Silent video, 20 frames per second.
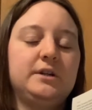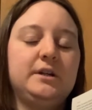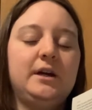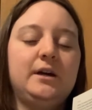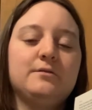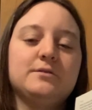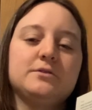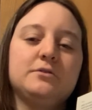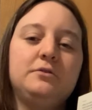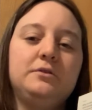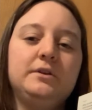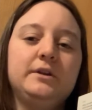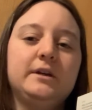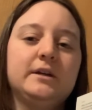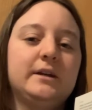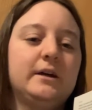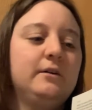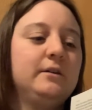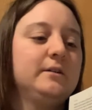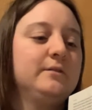I was holding it
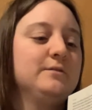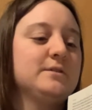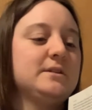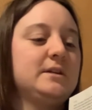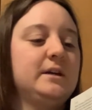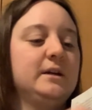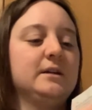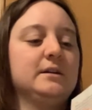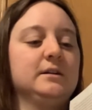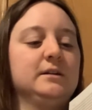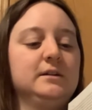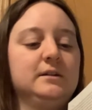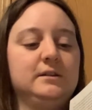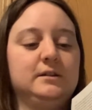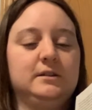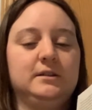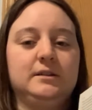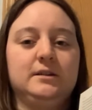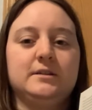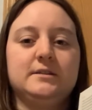out and it was like,
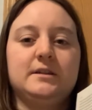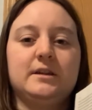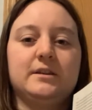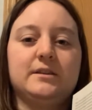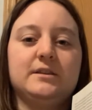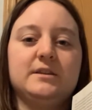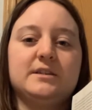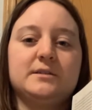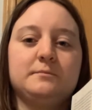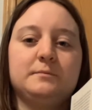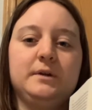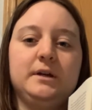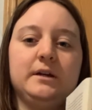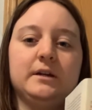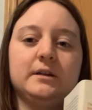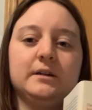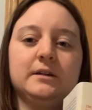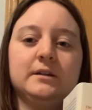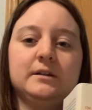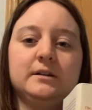it's like this
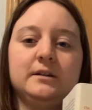big.